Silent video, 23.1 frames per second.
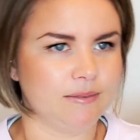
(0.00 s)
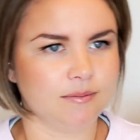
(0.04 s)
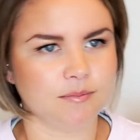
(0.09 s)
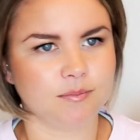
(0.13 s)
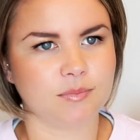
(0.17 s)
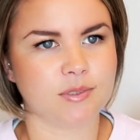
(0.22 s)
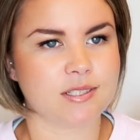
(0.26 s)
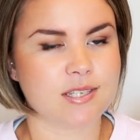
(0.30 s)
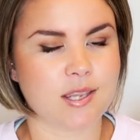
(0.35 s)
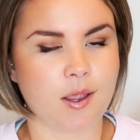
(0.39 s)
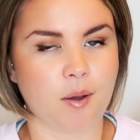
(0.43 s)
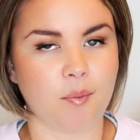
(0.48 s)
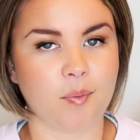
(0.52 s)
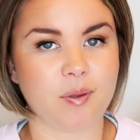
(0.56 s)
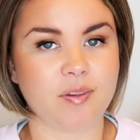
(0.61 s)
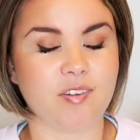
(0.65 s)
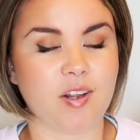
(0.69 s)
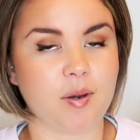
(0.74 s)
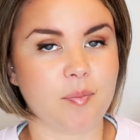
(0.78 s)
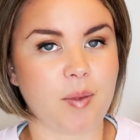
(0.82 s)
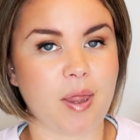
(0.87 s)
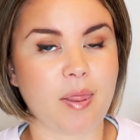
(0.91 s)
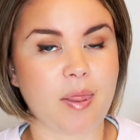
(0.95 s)
we'll see how we
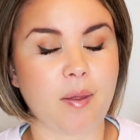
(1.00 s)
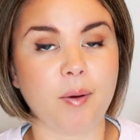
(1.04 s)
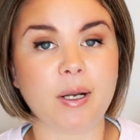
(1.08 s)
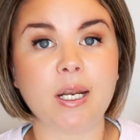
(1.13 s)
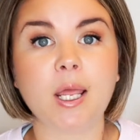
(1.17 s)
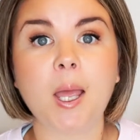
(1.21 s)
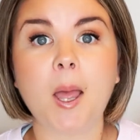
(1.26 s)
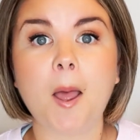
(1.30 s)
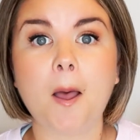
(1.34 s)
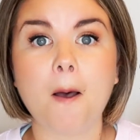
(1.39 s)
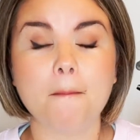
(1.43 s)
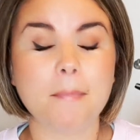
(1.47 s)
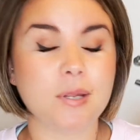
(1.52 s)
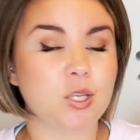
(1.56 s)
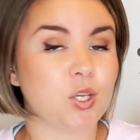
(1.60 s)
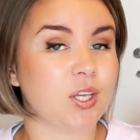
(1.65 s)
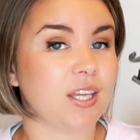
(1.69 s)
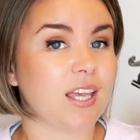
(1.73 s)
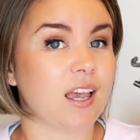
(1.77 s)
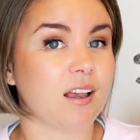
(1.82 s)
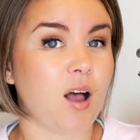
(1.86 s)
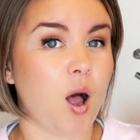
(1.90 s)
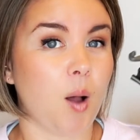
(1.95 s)
feel about that one. But you can
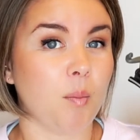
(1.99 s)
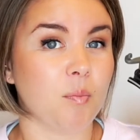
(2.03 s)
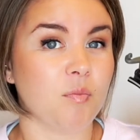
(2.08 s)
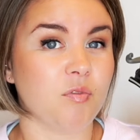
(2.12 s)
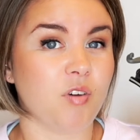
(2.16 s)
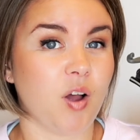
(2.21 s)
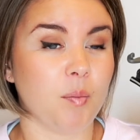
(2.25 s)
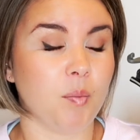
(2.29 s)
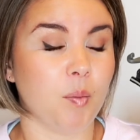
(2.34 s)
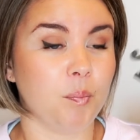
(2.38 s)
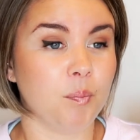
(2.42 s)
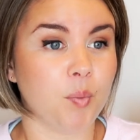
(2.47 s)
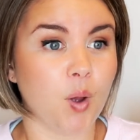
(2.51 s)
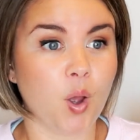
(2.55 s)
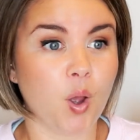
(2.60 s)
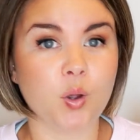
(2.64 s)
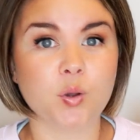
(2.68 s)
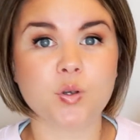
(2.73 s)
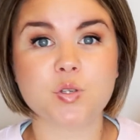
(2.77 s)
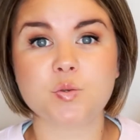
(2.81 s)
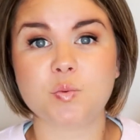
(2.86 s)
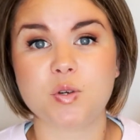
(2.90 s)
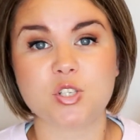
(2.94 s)
get carbon fiber
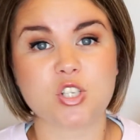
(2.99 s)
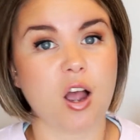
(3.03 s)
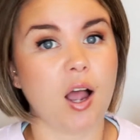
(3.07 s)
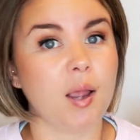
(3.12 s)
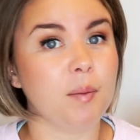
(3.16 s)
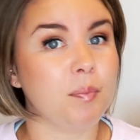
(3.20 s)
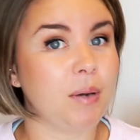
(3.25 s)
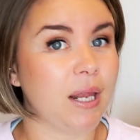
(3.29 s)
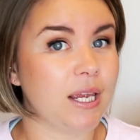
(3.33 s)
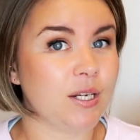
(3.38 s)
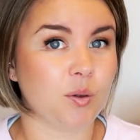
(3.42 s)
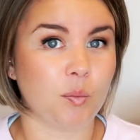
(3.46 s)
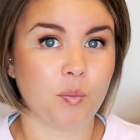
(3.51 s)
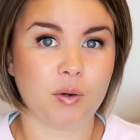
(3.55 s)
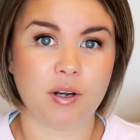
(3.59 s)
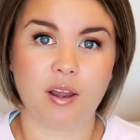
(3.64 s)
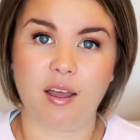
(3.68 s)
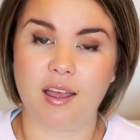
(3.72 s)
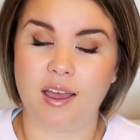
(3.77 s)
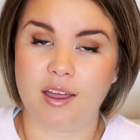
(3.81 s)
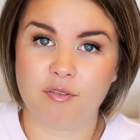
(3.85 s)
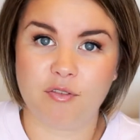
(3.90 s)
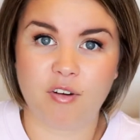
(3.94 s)
bows, which I played on when
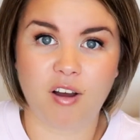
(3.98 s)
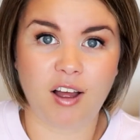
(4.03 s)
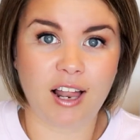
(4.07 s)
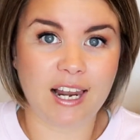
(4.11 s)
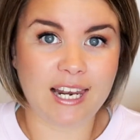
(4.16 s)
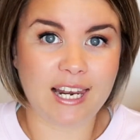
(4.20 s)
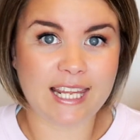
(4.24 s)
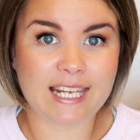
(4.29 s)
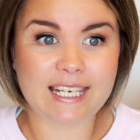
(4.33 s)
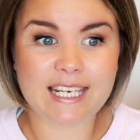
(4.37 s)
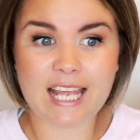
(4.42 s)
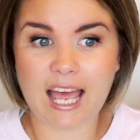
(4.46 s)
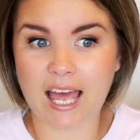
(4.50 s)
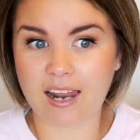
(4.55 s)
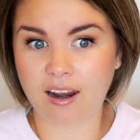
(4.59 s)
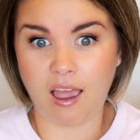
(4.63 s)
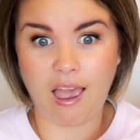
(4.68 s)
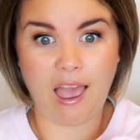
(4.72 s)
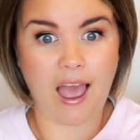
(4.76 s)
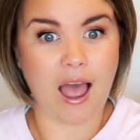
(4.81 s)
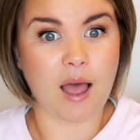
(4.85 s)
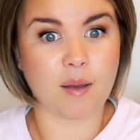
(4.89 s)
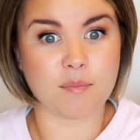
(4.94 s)
I had violin, and
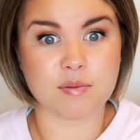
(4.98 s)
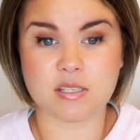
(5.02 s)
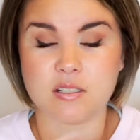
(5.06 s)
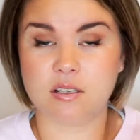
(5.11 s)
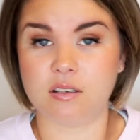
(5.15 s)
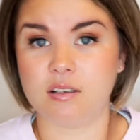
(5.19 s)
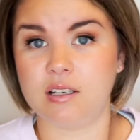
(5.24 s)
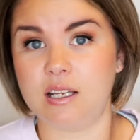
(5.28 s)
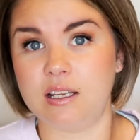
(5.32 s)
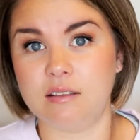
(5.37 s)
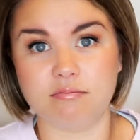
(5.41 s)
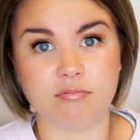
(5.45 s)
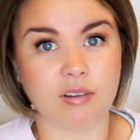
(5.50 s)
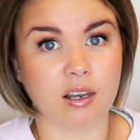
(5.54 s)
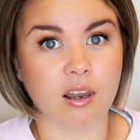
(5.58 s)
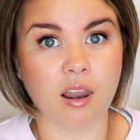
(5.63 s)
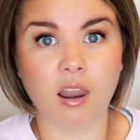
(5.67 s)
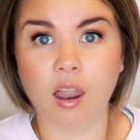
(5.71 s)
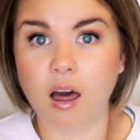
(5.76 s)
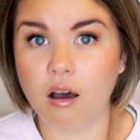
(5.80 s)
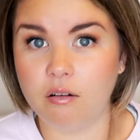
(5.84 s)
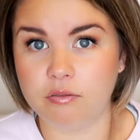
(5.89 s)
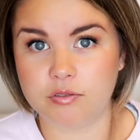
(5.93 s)
I absolutely
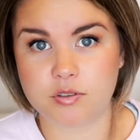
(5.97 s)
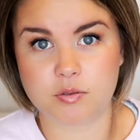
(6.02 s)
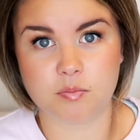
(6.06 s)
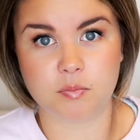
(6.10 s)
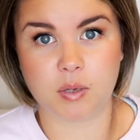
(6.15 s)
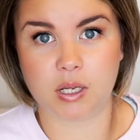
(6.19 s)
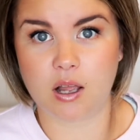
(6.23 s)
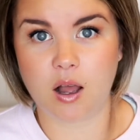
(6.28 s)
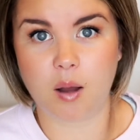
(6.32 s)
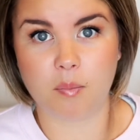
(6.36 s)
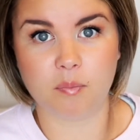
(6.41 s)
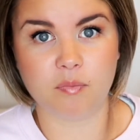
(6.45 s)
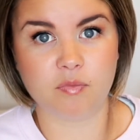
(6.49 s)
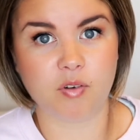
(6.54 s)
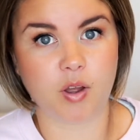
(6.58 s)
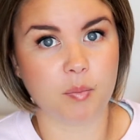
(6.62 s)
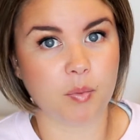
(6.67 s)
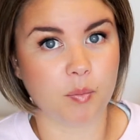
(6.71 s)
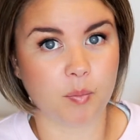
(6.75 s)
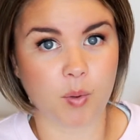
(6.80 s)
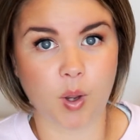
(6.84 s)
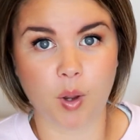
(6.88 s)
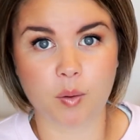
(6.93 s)
loved my carbon
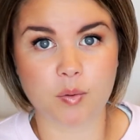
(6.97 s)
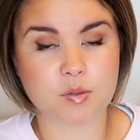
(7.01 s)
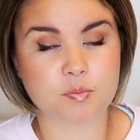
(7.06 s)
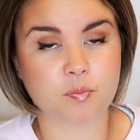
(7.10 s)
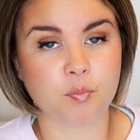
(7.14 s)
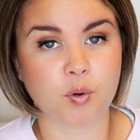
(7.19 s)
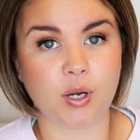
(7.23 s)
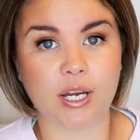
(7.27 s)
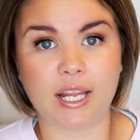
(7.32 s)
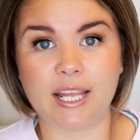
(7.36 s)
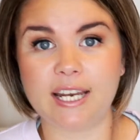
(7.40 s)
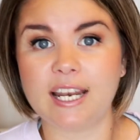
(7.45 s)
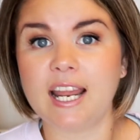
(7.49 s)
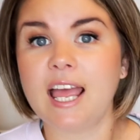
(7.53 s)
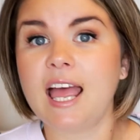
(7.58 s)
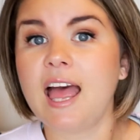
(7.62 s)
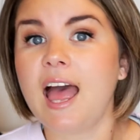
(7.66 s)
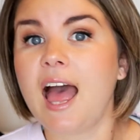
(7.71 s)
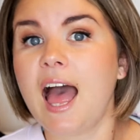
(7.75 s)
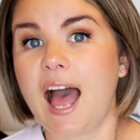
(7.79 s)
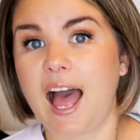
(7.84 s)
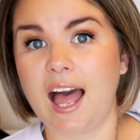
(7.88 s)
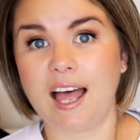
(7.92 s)
fiber bow. It was brilliant.
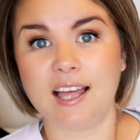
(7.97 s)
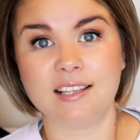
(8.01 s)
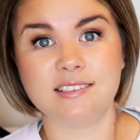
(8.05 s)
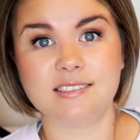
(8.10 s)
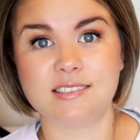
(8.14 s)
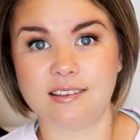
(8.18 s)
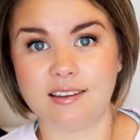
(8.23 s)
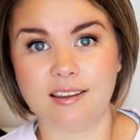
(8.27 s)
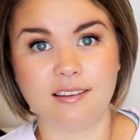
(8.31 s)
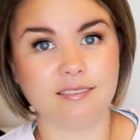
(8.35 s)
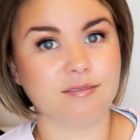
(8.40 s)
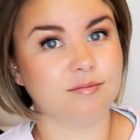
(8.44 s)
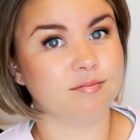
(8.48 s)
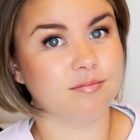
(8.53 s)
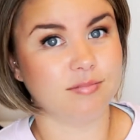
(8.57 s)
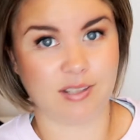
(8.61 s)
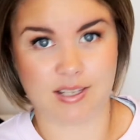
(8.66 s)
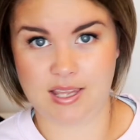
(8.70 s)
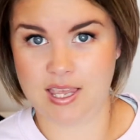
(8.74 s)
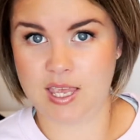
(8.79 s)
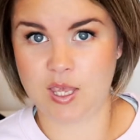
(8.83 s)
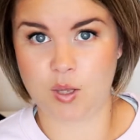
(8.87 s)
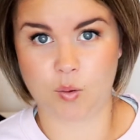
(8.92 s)
And
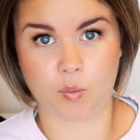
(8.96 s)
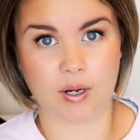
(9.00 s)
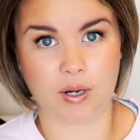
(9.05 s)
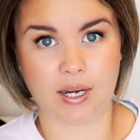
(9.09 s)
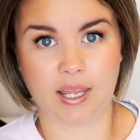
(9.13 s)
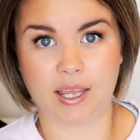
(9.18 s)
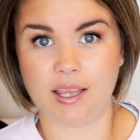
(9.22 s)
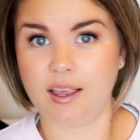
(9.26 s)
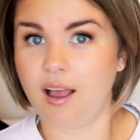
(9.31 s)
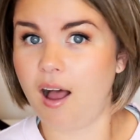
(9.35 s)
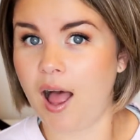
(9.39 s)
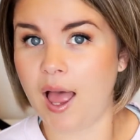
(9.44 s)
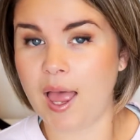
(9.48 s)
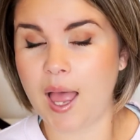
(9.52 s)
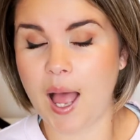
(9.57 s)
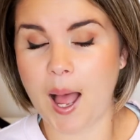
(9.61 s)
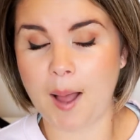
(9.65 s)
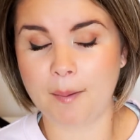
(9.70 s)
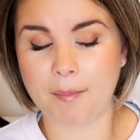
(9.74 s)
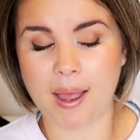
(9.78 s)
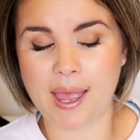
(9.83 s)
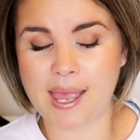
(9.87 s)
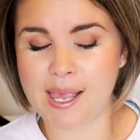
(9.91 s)
equally, I
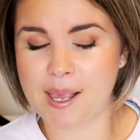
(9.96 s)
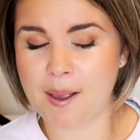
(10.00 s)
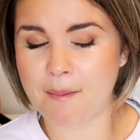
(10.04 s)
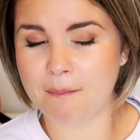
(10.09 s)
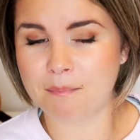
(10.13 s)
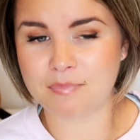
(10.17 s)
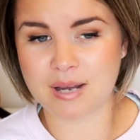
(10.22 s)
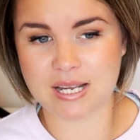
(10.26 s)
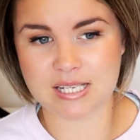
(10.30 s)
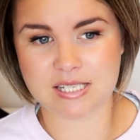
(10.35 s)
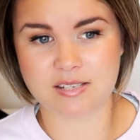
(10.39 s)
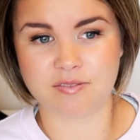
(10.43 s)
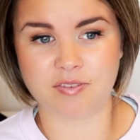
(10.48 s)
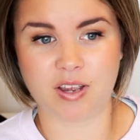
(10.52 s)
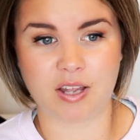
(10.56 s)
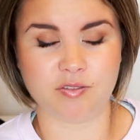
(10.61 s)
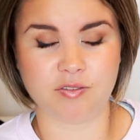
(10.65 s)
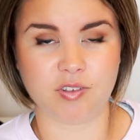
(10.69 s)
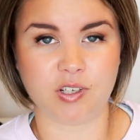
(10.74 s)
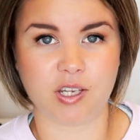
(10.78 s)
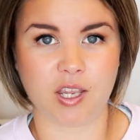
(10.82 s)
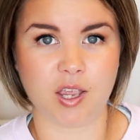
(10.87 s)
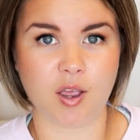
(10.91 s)
am a massive
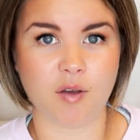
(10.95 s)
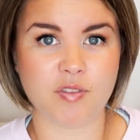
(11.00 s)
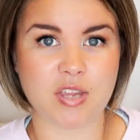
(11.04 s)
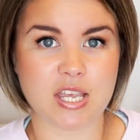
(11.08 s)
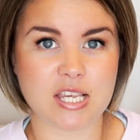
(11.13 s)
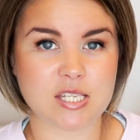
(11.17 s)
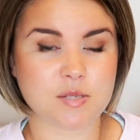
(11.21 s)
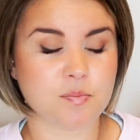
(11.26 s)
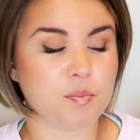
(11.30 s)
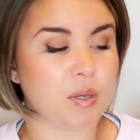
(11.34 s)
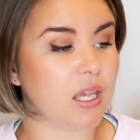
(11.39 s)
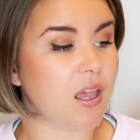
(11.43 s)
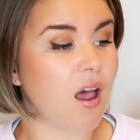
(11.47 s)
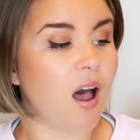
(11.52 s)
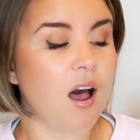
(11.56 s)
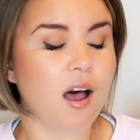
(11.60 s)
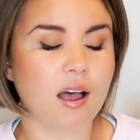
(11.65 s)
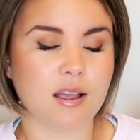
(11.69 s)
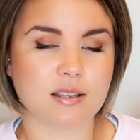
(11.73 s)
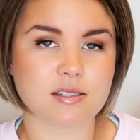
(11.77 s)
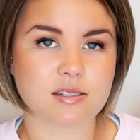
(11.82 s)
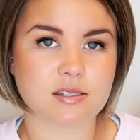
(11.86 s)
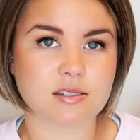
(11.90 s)
advocate of this
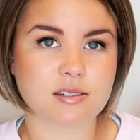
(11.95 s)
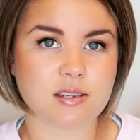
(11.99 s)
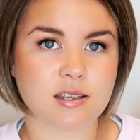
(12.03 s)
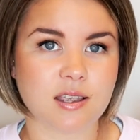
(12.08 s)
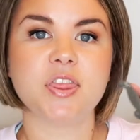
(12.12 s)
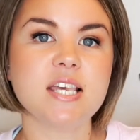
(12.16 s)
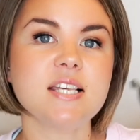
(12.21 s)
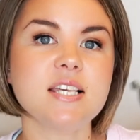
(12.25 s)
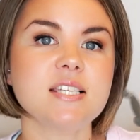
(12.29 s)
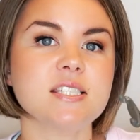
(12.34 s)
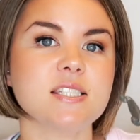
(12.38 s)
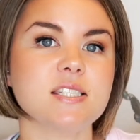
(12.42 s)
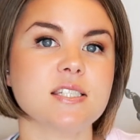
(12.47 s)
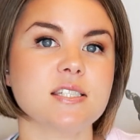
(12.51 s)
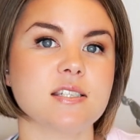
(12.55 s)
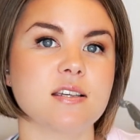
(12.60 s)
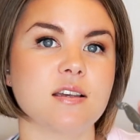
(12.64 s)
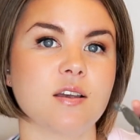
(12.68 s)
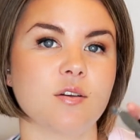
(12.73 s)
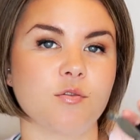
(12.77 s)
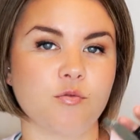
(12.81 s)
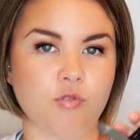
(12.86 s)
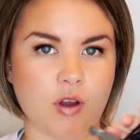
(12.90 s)
because this
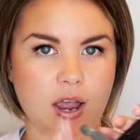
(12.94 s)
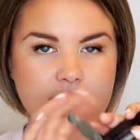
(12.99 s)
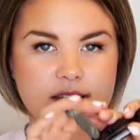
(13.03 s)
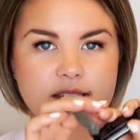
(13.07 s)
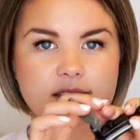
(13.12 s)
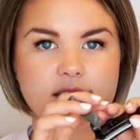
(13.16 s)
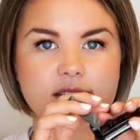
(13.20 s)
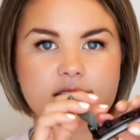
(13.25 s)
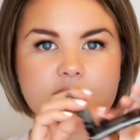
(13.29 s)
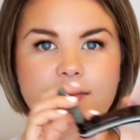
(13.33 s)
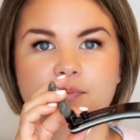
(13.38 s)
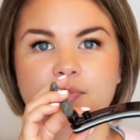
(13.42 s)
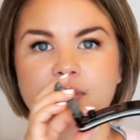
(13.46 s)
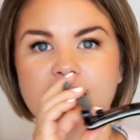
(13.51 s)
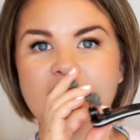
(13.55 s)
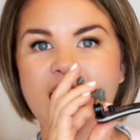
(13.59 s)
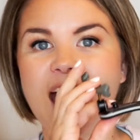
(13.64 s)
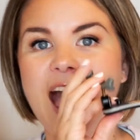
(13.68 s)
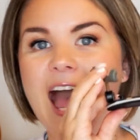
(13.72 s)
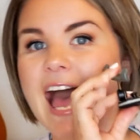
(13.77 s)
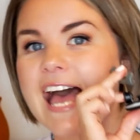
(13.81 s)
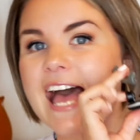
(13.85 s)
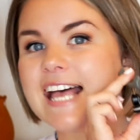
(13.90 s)
rest
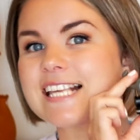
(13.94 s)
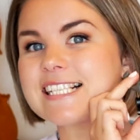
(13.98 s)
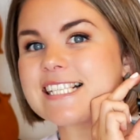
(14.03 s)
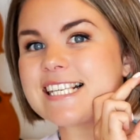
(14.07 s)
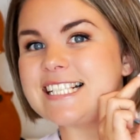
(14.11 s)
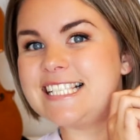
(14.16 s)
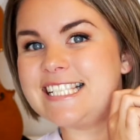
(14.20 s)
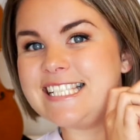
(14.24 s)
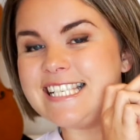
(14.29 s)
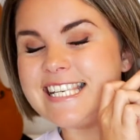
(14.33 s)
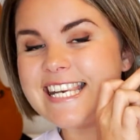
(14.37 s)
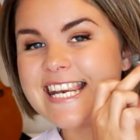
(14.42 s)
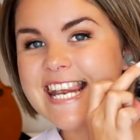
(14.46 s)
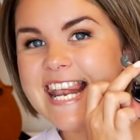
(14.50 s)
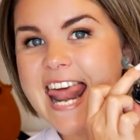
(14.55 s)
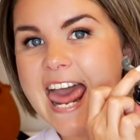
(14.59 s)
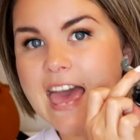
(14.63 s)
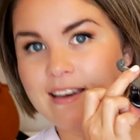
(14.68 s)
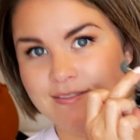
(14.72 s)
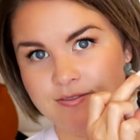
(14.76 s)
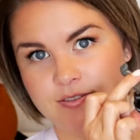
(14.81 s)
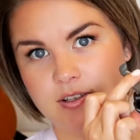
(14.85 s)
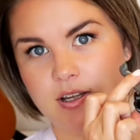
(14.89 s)
has
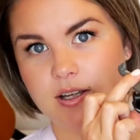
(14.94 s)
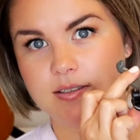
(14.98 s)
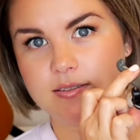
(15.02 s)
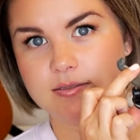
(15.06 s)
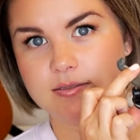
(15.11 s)
never